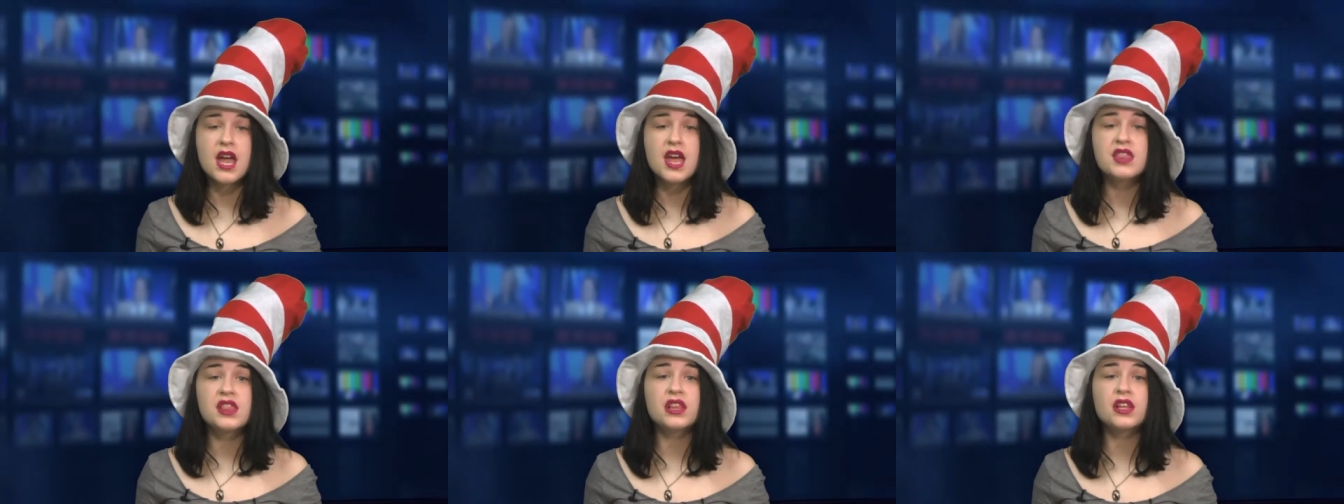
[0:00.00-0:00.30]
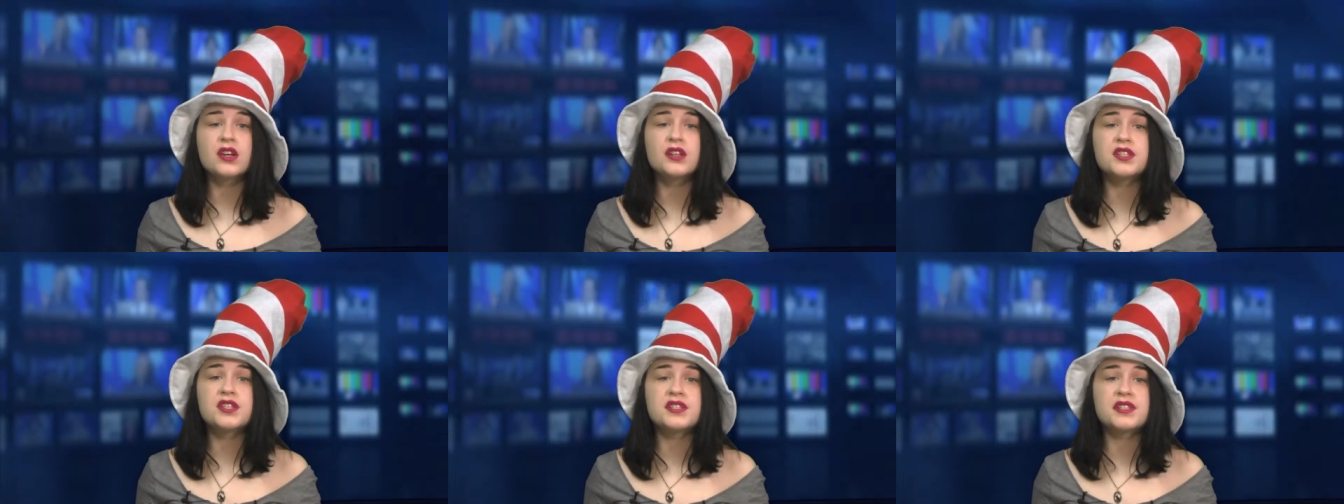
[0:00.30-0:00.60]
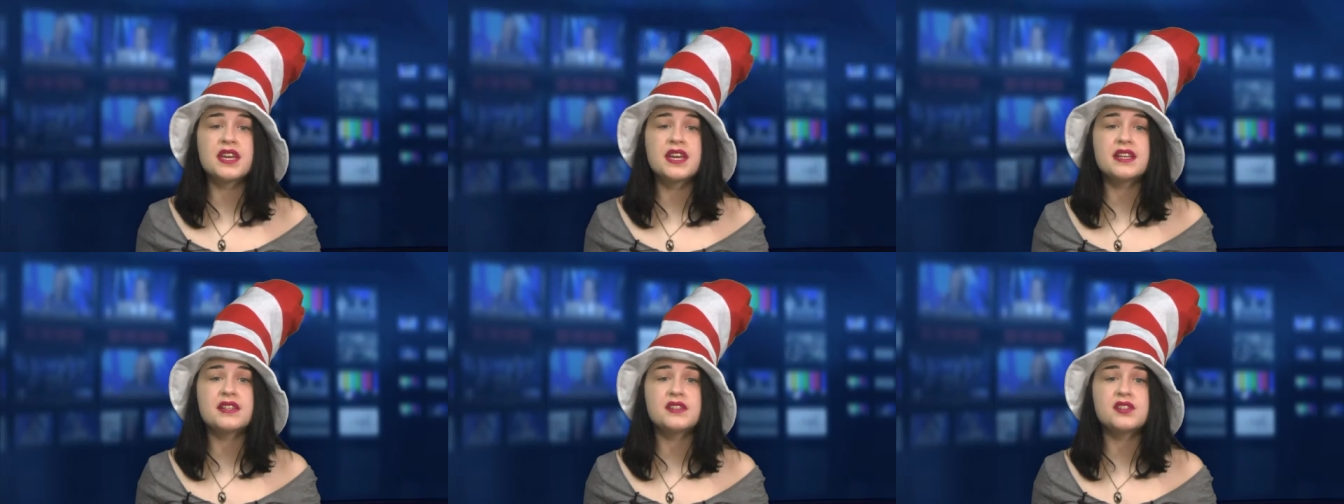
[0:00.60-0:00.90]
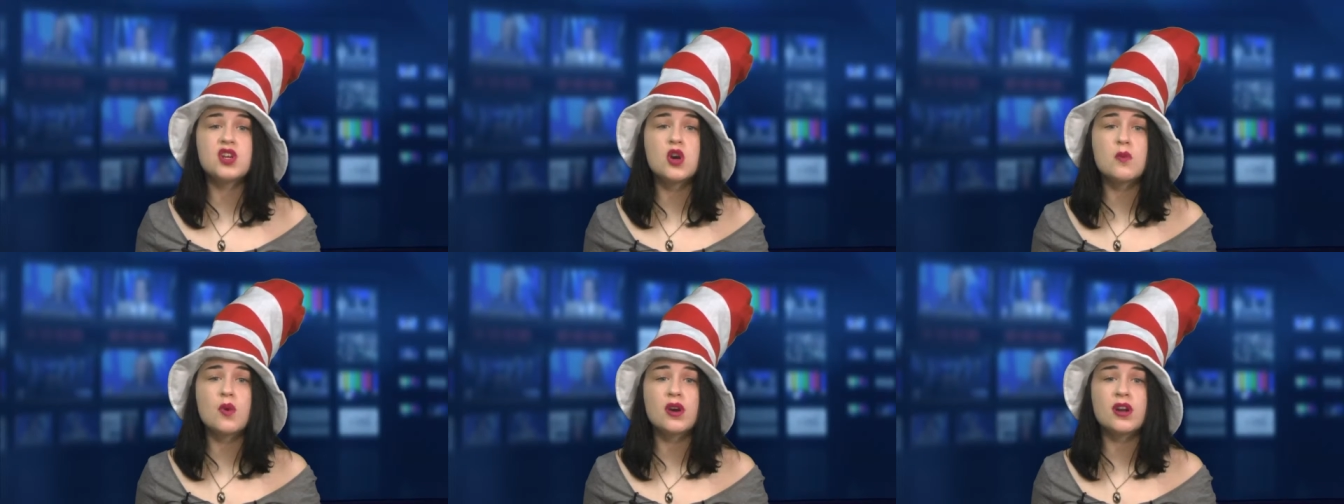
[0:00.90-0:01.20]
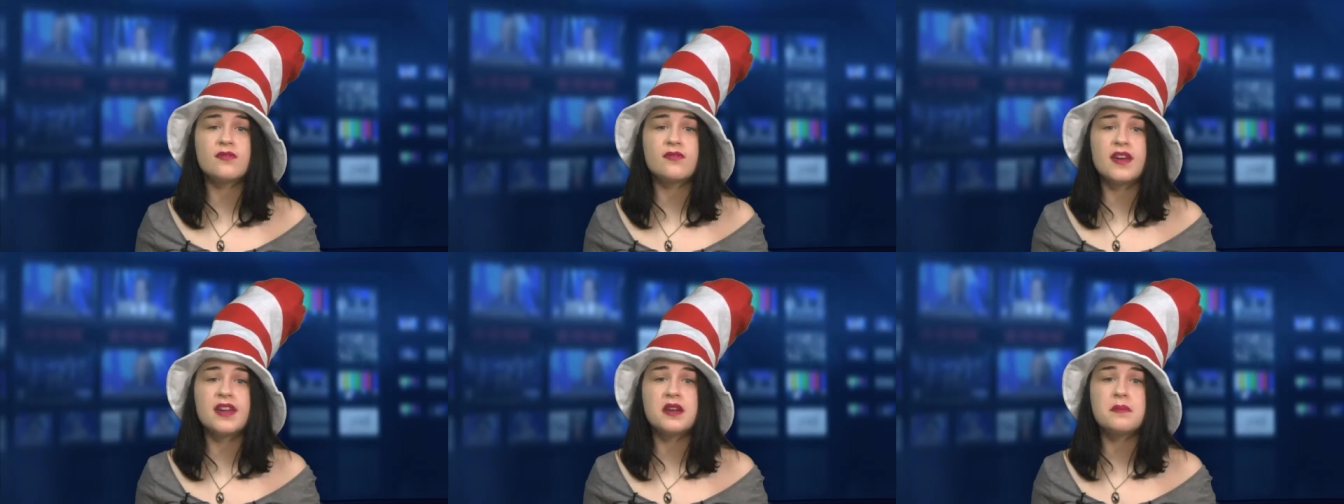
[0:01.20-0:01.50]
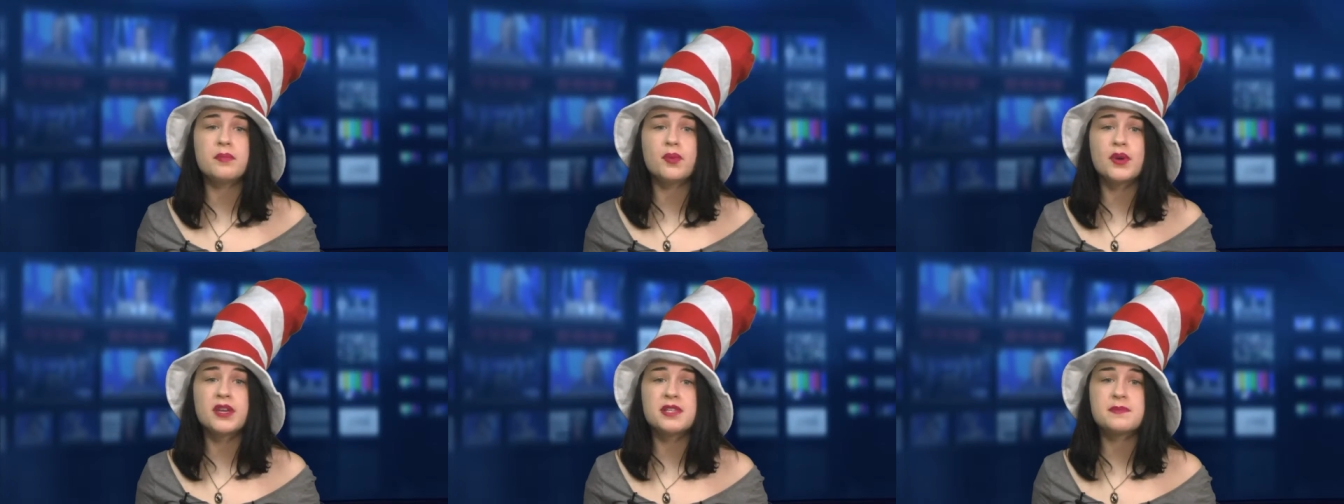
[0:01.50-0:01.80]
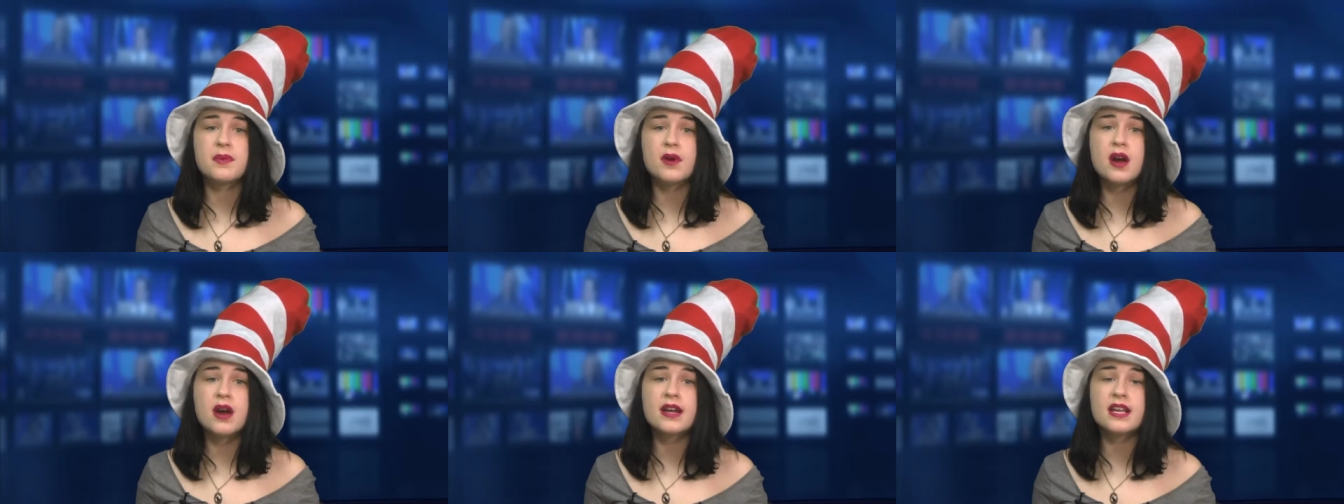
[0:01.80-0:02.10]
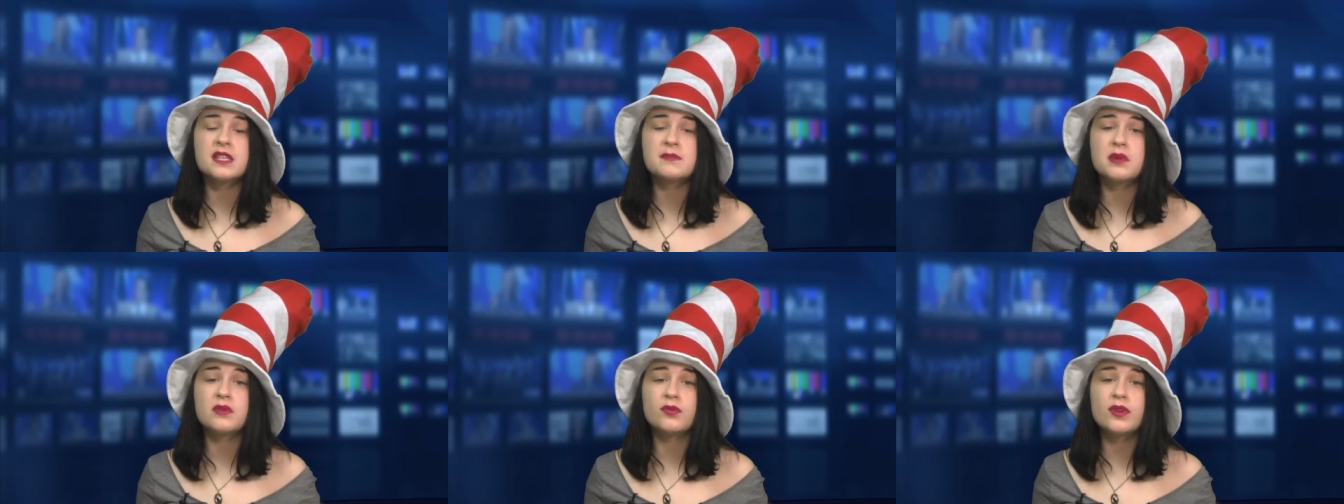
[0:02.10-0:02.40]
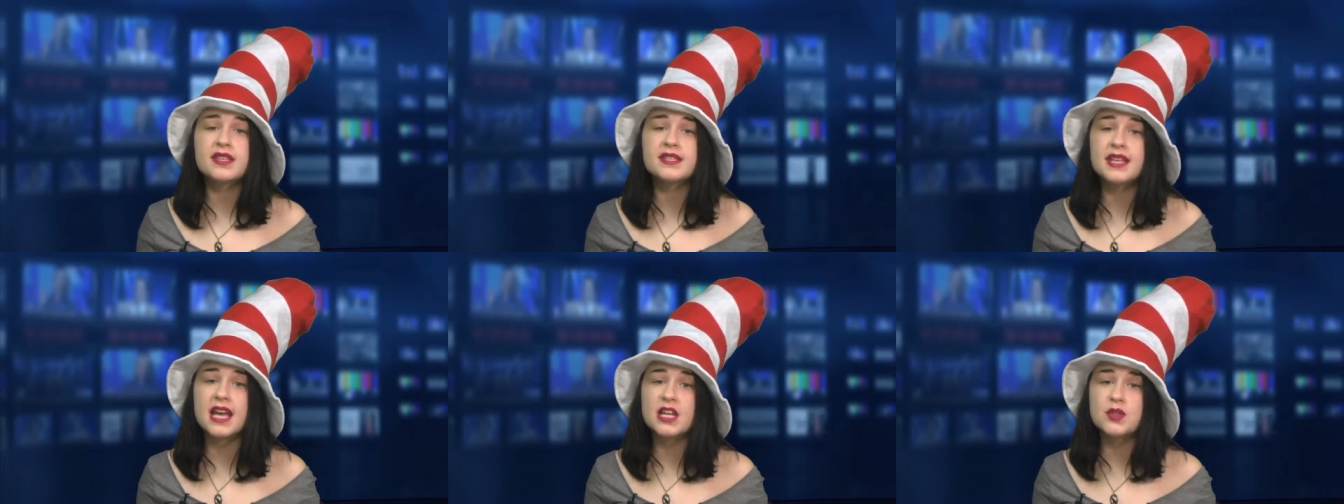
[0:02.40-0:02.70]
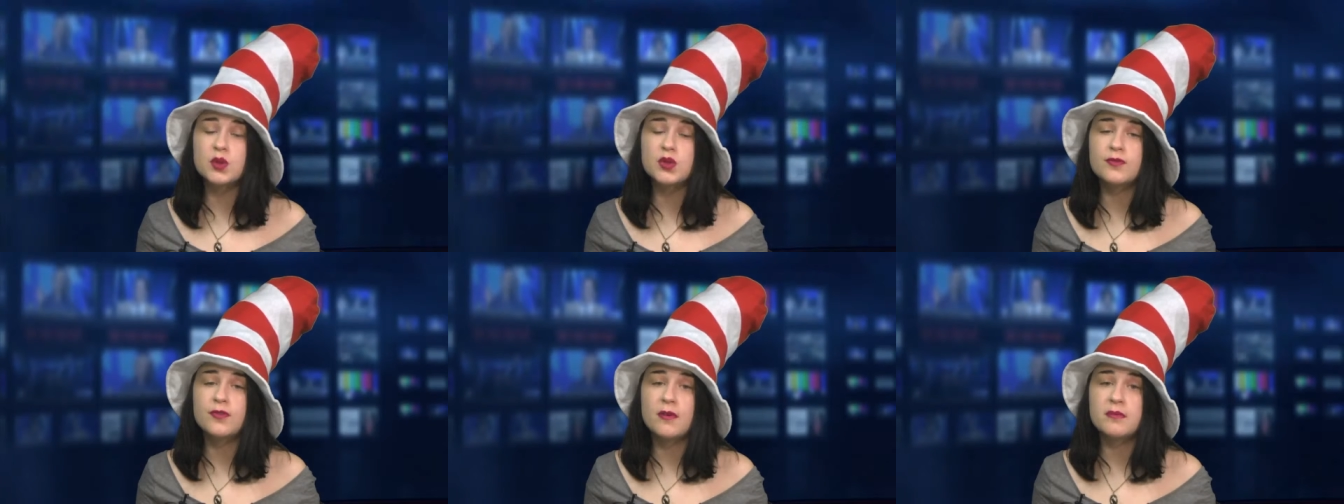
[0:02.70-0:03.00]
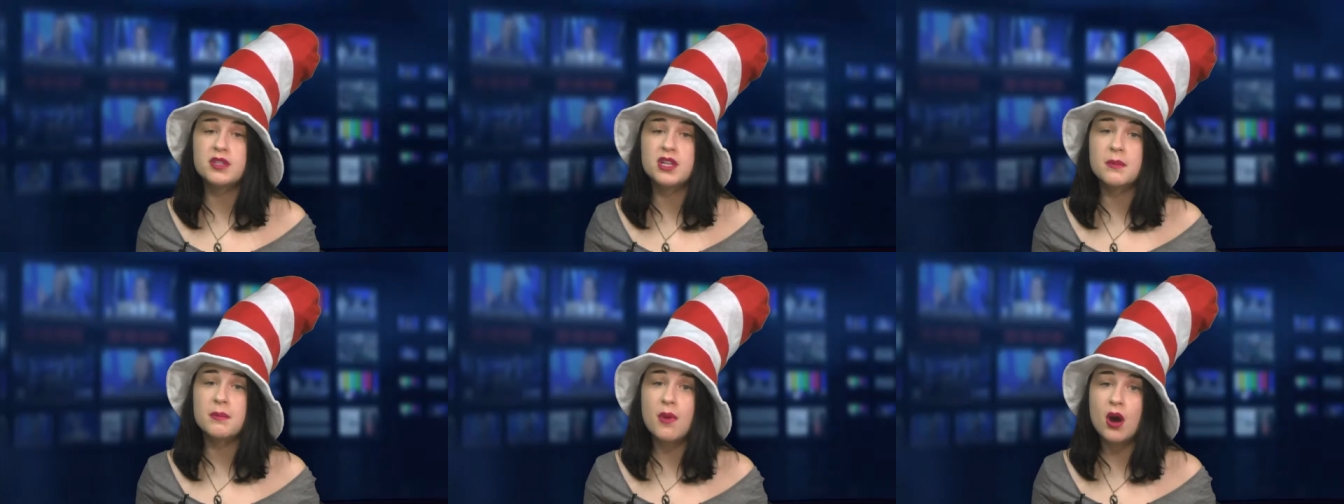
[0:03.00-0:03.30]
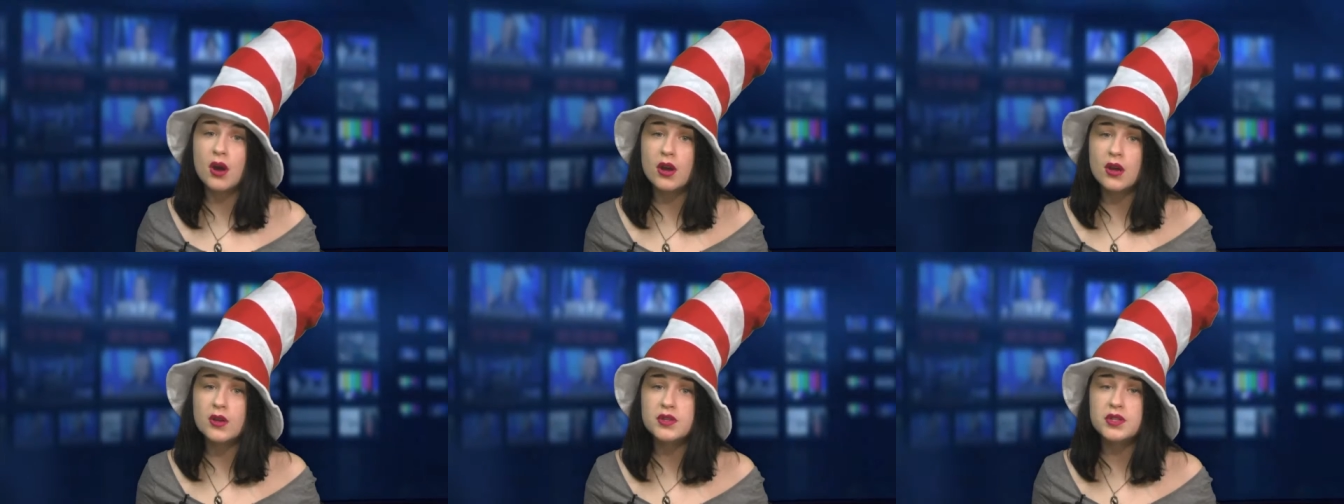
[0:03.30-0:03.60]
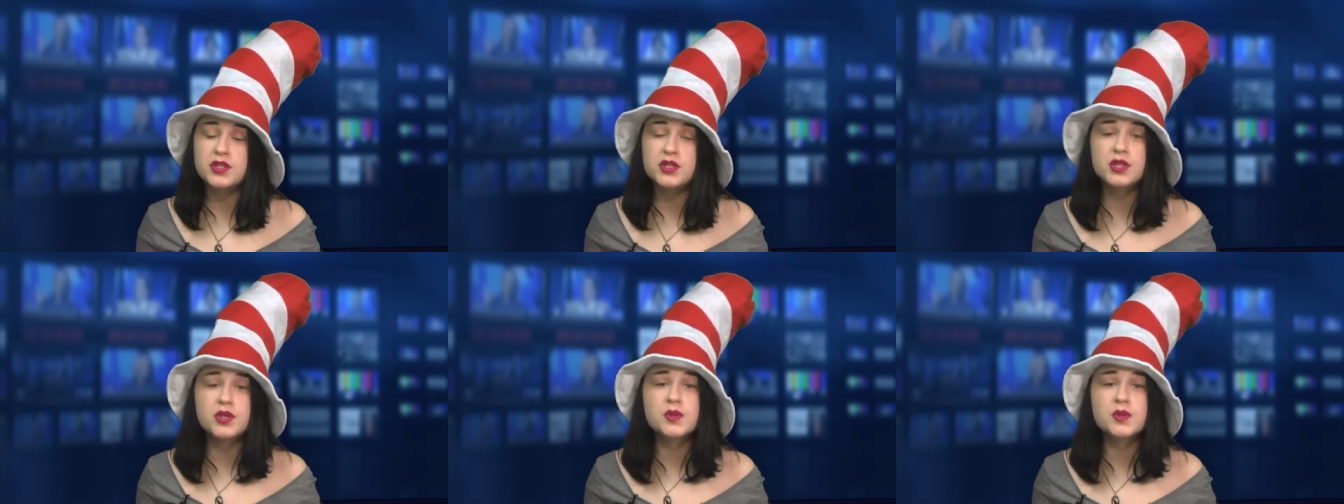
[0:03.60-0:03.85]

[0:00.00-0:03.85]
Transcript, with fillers: The Learn to Ski and Snowboard event at Boyce Park has been rescheduled from tomorrow to